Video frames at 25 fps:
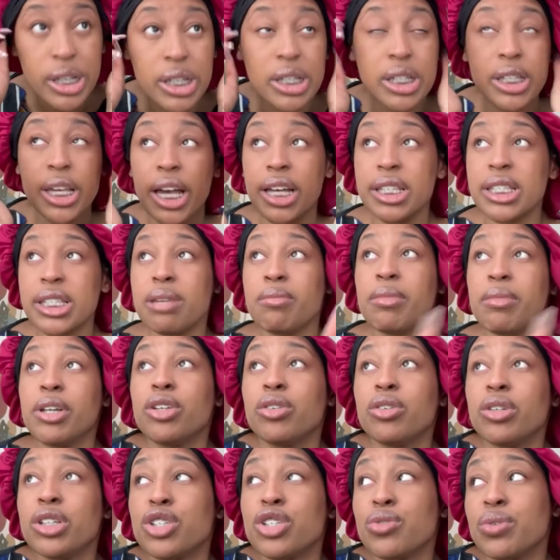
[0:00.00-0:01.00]
Y'all see me do
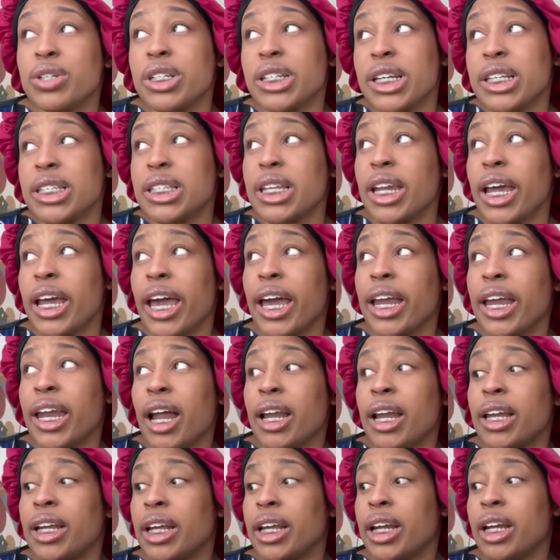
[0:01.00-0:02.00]
the twist yesterday and I
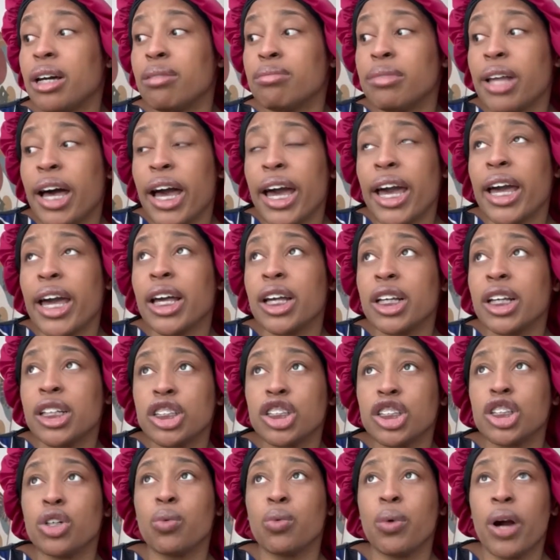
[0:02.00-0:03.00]
did them like
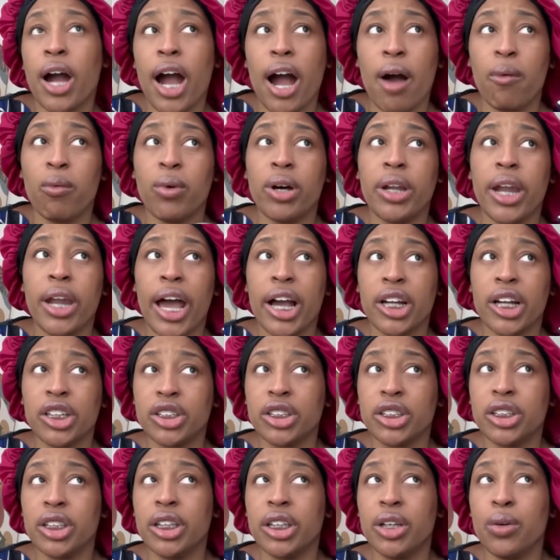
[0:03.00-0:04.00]
to where I would
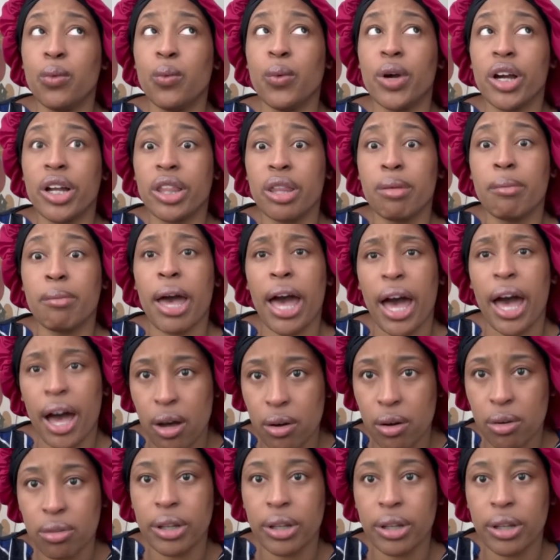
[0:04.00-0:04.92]
actually wear them out.